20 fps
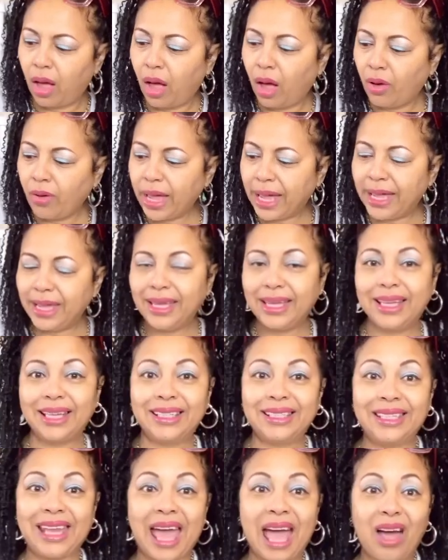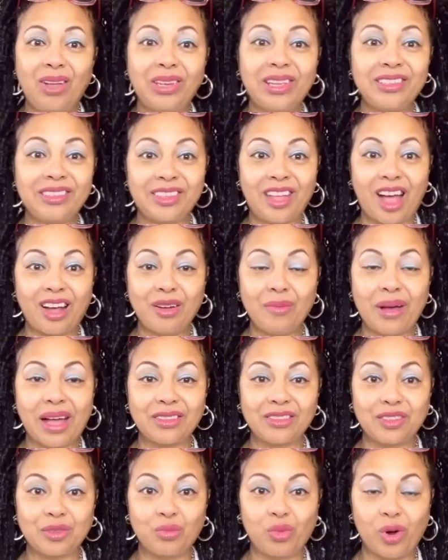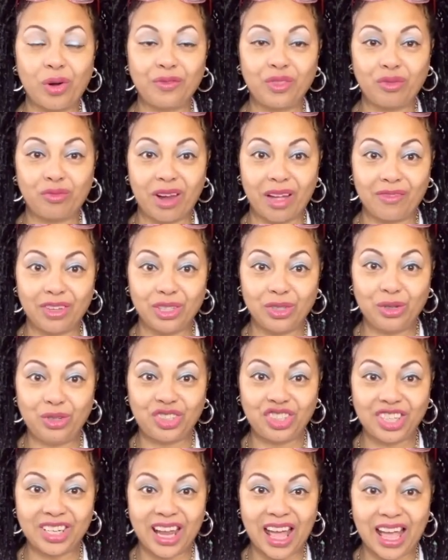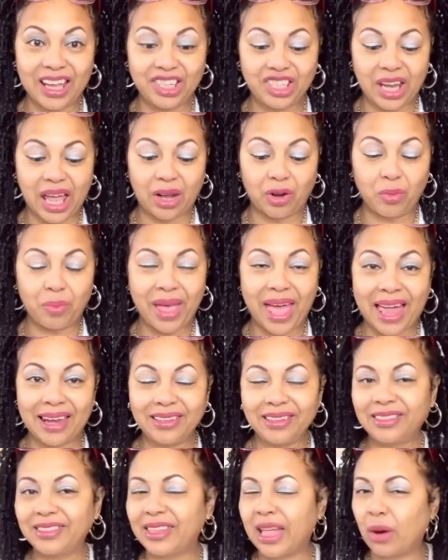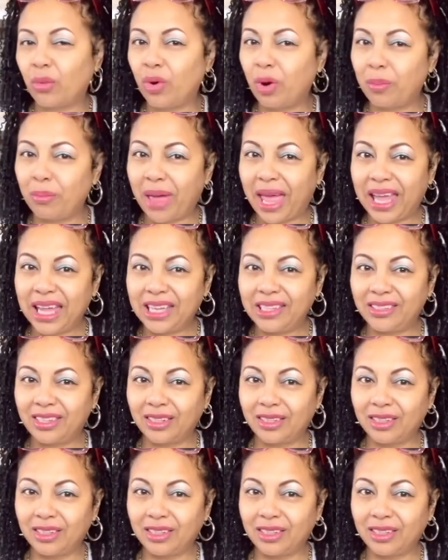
Okay, now let's talk about some more of the Revolution eyeshadow palettes that were made to